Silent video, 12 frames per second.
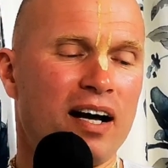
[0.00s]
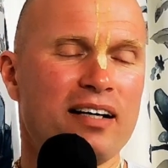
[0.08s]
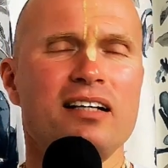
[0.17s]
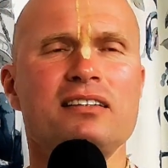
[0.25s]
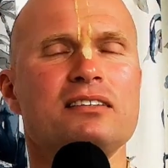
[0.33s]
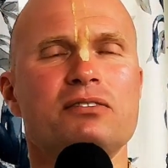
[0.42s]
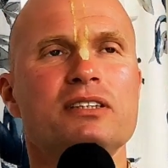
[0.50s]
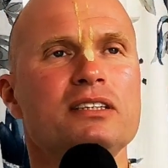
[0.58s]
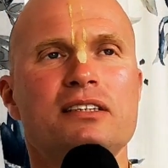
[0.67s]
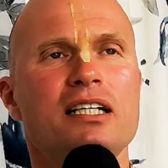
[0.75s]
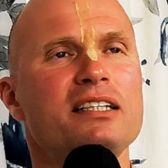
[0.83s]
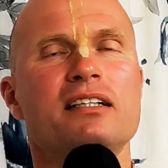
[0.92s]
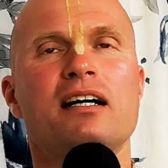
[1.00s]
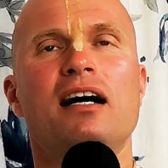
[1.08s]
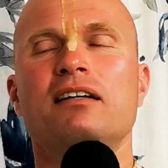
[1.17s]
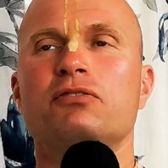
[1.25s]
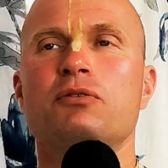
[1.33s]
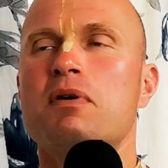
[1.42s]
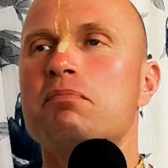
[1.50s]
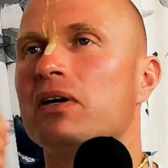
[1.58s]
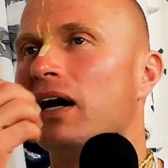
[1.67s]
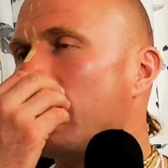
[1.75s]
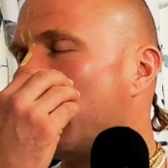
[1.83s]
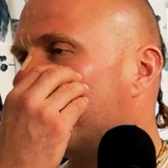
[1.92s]
I got this realization, I can't
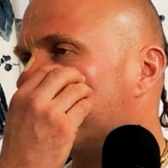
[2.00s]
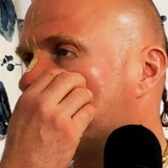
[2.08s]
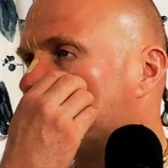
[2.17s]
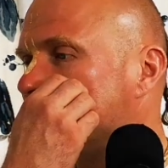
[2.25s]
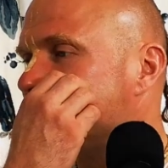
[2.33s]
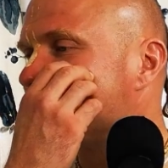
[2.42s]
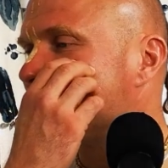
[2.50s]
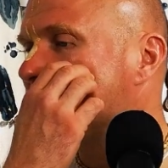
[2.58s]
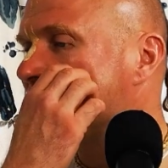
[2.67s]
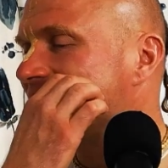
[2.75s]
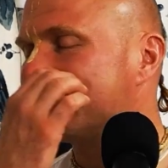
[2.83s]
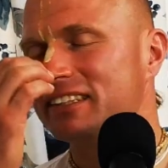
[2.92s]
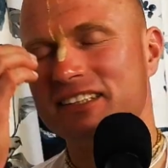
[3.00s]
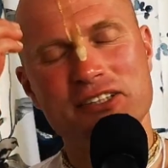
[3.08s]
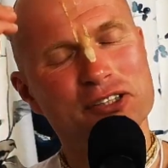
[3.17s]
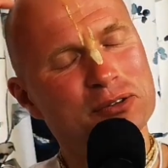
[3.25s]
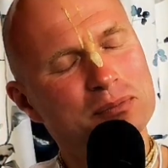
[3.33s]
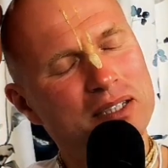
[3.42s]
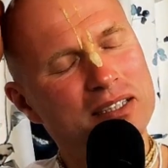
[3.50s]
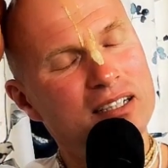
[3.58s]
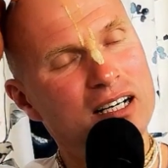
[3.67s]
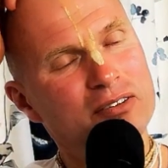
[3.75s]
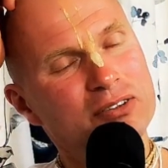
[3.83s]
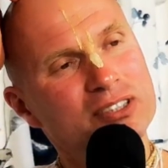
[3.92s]
remember how it went, but
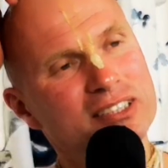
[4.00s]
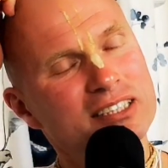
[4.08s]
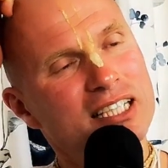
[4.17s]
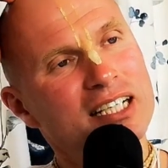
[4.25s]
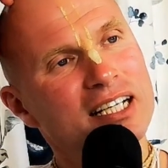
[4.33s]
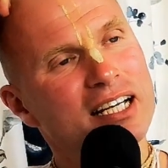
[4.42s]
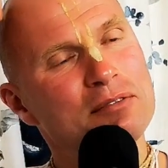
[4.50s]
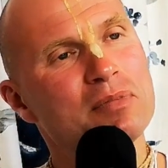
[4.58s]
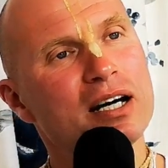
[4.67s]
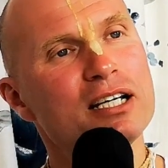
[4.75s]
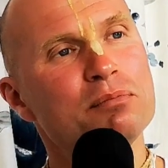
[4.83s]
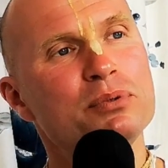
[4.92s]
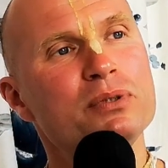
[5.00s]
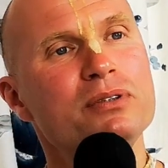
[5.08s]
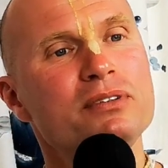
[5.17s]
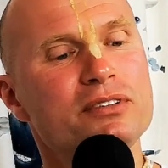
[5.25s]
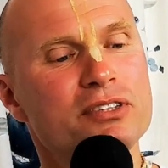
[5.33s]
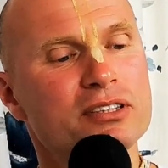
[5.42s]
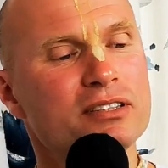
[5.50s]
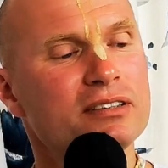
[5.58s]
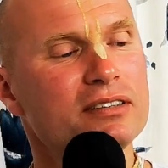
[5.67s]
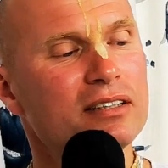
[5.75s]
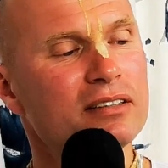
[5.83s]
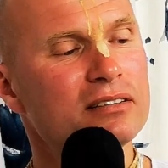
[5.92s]
I was in Mayapur
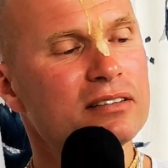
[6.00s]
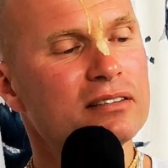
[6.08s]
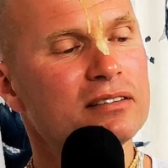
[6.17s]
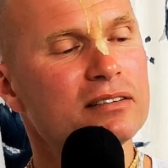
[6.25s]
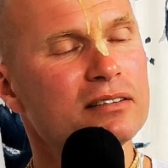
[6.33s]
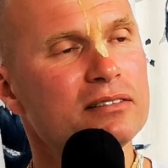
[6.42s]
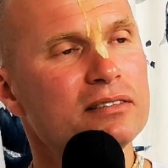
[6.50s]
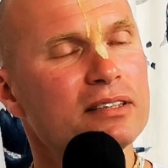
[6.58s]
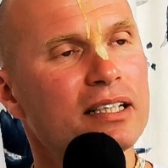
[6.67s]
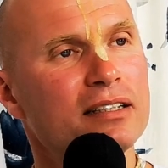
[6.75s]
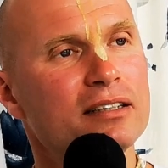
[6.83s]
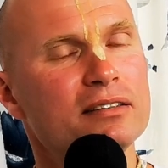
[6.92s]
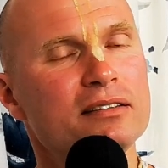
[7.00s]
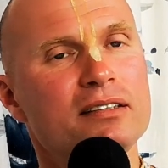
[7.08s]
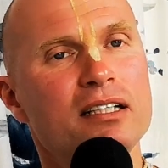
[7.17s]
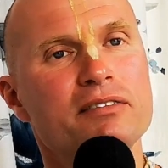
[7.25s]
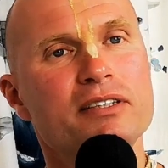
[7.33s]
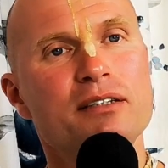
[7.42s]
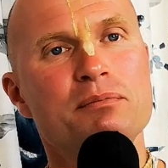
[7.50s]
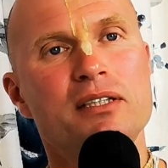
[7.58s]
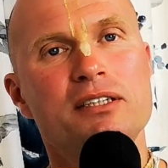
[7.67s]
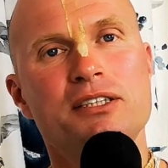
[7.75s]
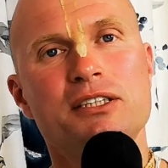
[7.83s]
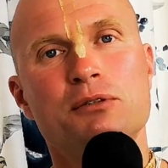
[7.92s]
just getting Devaki
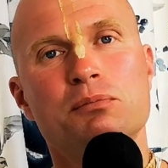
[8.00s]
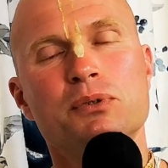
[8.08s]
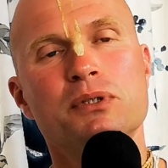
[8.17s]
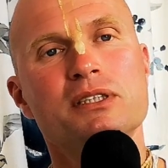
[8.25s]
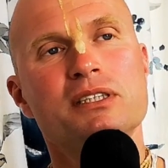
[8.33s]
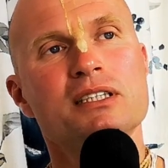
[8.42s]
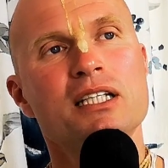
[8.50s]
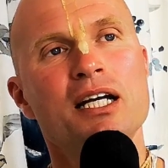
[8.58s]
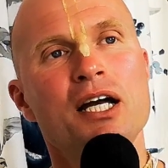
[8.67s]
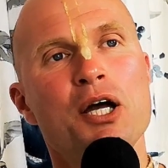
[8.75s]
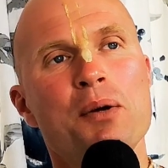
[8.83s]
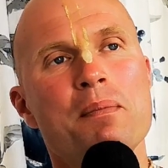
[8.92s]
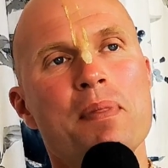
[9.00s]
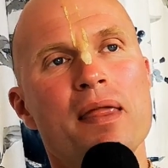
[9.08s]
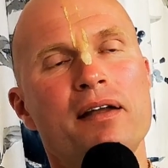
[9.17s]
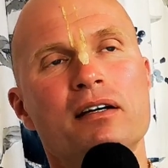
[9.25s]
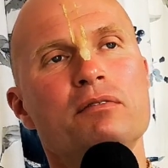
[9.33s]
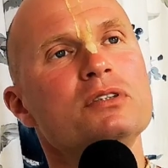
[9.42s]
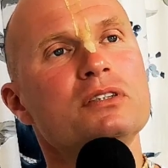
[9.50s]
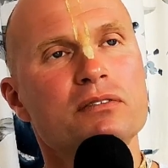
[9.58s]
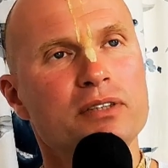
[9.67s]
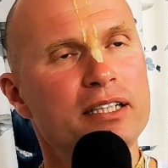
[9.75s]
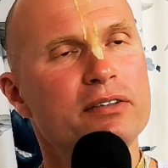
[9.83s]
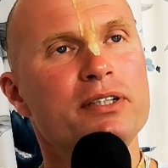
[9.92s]
Mataji's books, and I was
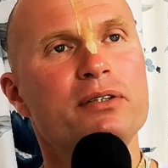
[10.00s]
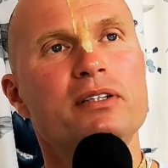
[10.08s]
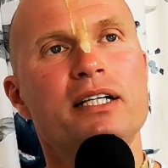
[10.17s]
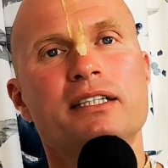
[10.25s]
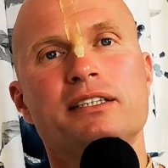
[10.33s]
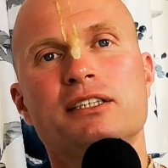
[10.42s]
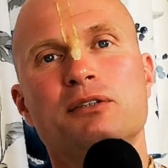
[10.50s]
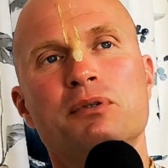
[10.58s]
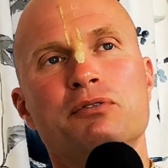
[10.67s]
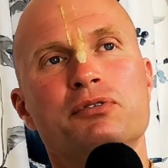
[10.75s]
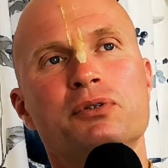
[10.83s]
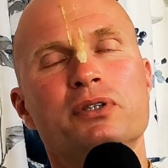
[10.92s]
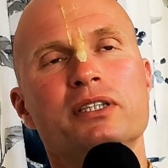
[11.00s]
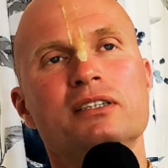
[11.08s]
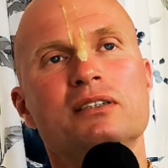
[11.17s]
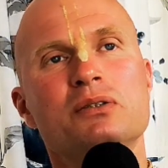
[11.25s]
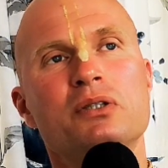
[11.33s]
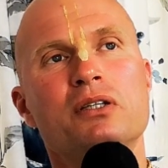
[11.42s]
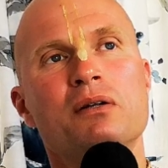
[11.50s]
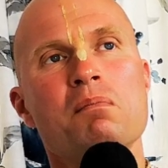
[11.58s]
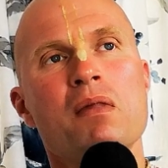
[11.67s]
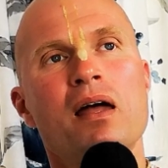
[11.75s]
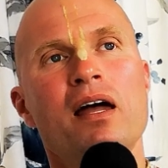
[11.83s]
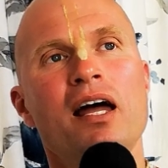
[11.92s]
hearing her lectures before and so on.
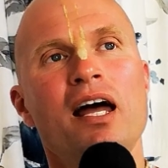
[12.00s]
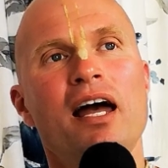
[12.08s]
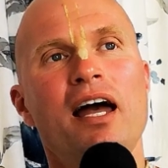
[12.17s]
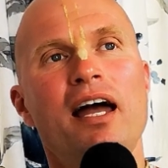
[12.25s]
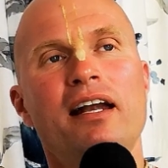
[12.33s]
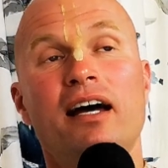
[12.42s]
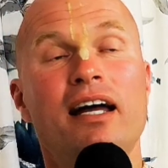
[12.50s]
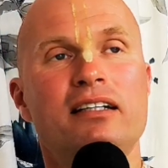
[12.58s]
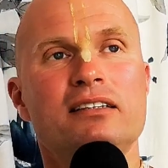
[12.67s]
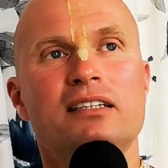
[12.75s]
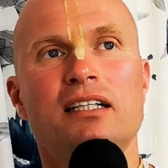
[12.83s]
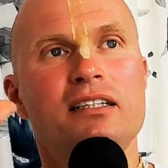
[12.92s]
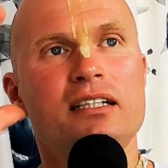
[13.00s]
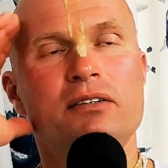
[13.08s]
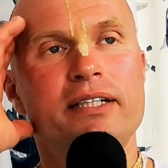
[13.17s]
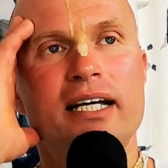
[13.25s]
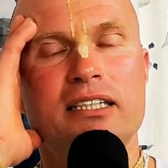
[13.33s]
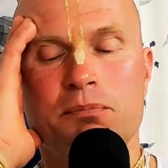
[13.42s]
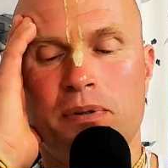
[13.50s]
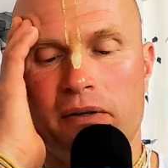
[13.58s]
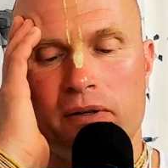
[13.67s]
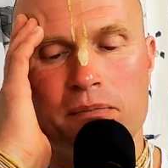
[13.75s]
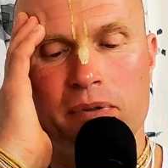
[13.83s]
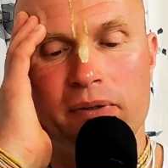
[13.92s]
And I had this idea, yes,
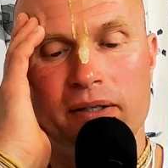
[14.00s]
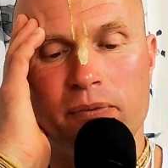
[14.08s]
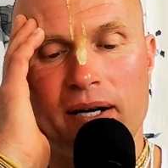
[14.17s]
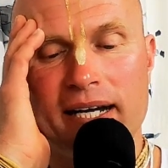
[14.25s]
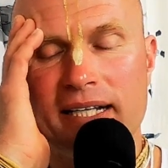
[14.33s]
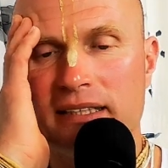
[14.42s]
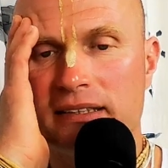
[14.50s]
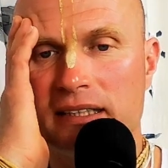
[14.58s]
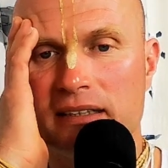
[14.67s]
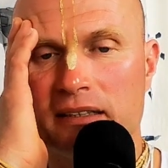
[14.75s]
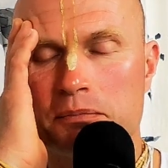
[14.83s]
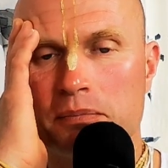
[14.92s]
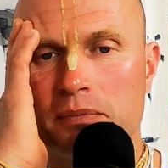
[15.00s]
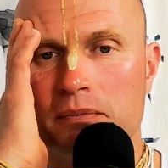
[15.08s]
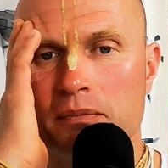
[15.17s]
parampara, why is that